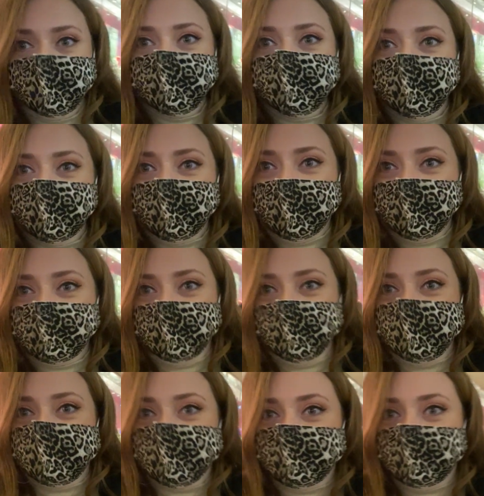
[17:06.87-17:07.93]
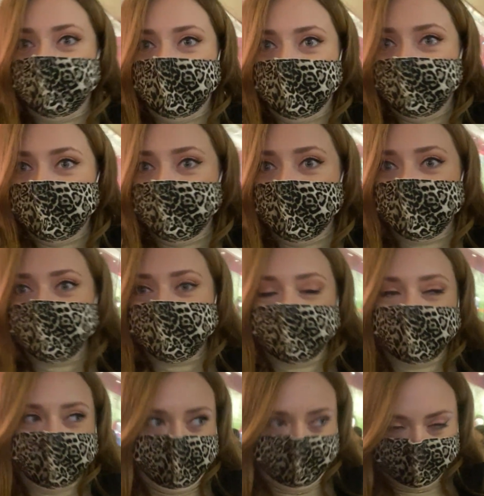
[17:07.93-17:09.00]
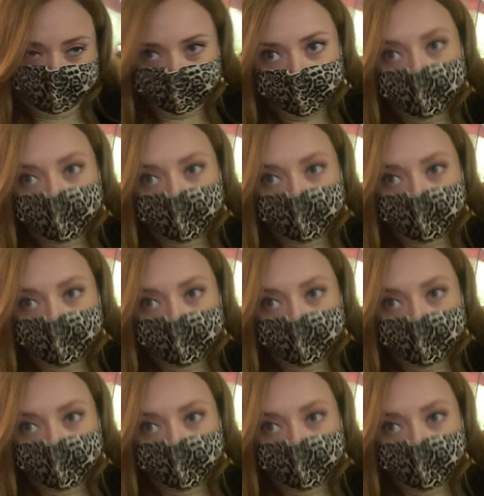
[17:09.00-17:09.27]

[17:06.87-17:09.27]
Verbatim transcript: So that was not my